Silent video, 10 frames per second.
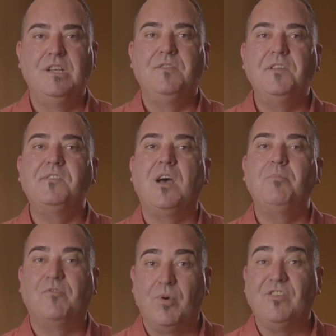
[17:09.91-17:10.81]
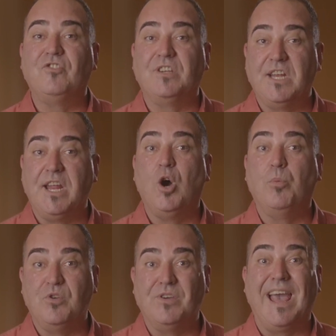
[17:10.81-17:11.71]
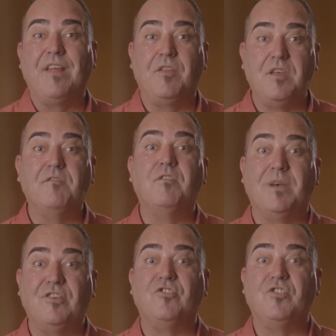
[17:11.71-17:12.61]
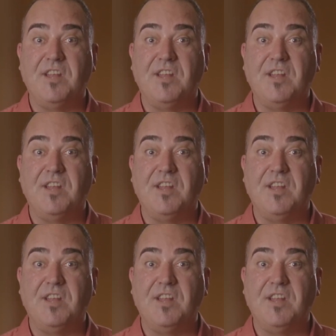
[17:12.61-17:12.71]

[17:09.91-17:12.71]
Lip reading: This type of question can help you gather the information